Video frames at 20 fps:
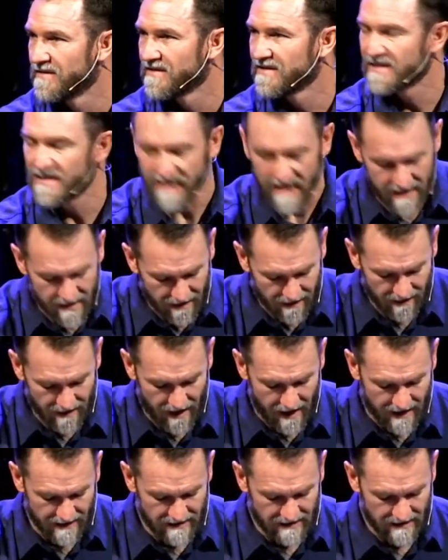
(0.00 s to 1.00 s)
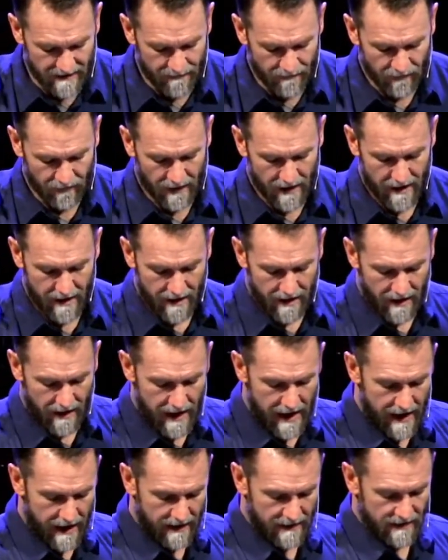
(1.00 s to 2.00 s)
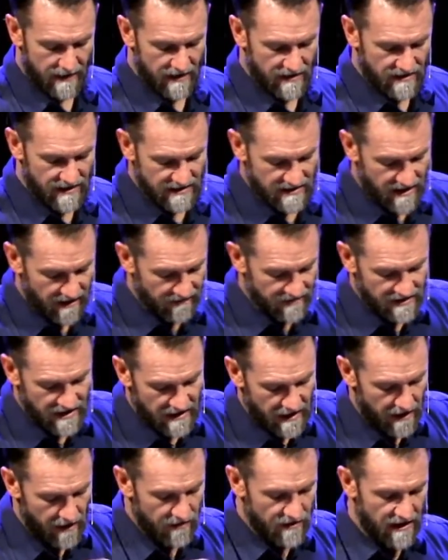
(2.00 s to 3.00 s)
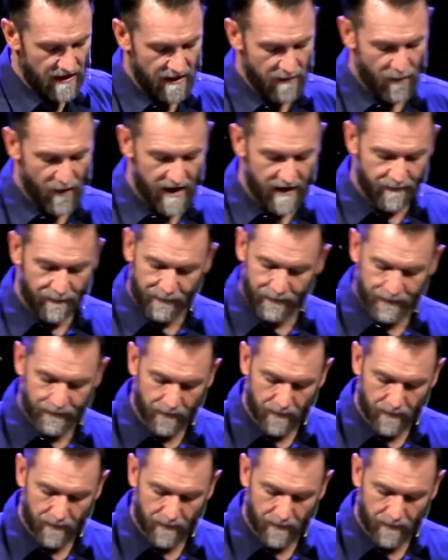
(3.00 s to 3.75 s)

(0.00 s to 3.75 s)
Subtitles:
Seek God's hand. He says, give us today our daily bread.